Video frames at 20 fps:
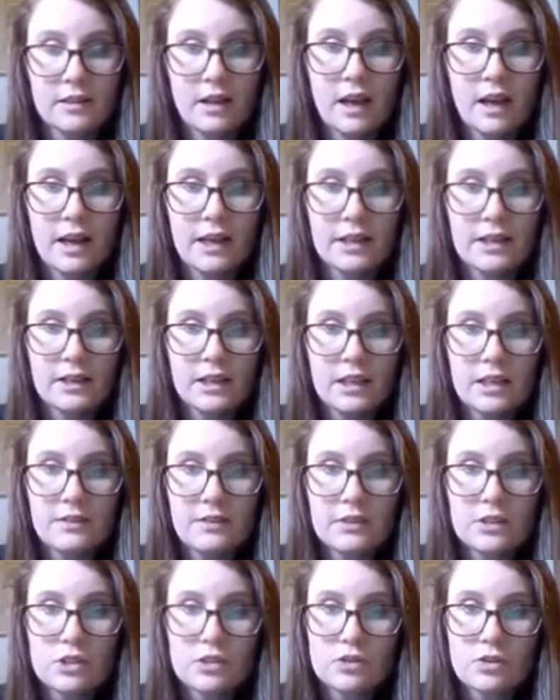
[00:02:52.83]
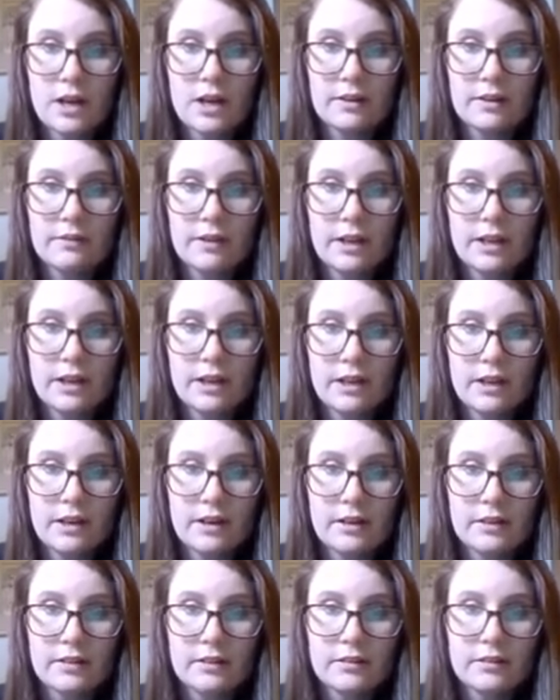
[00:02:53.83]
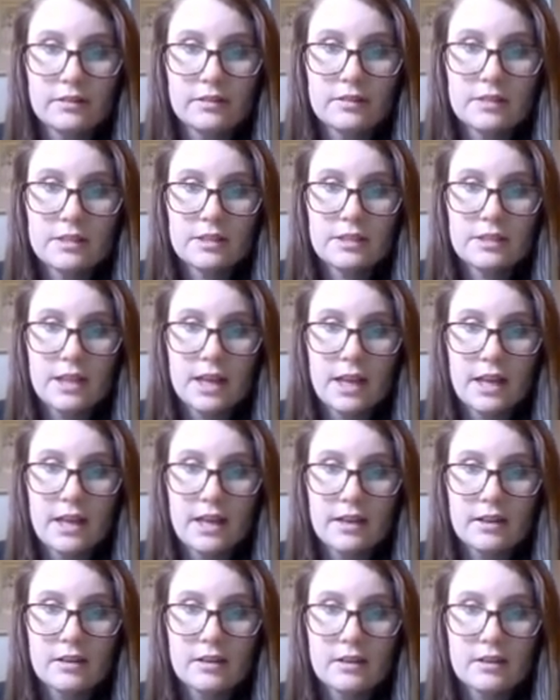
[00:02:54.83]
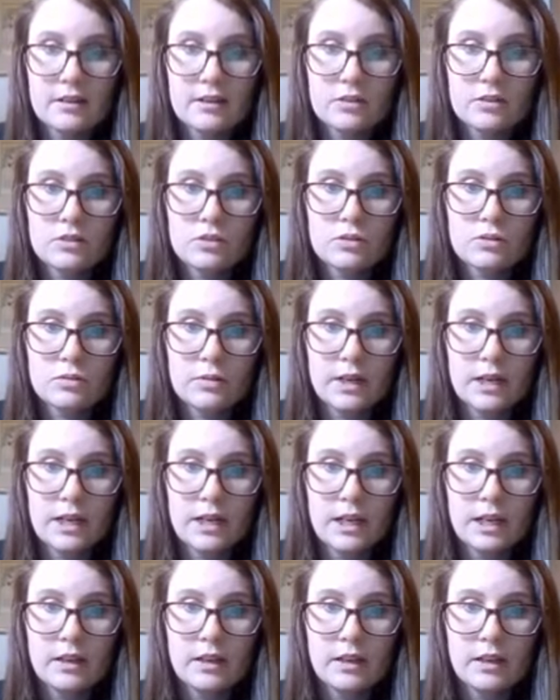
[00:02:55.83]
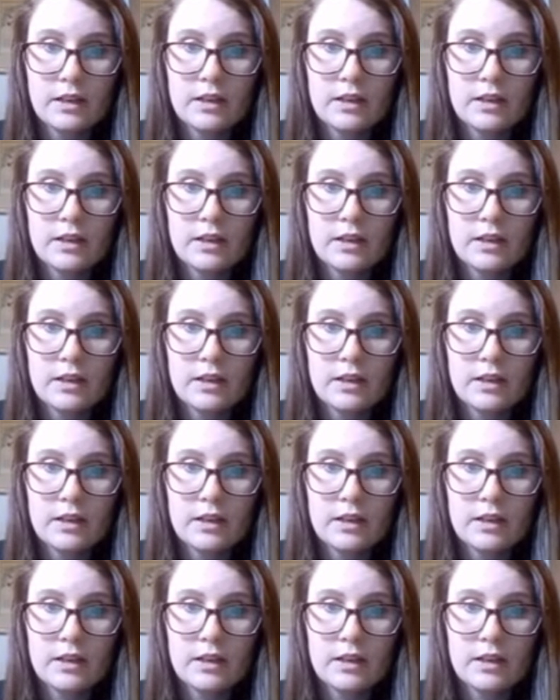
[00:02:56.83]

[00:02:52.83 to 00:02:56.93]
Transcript: I could even draw it right here. 10, 20,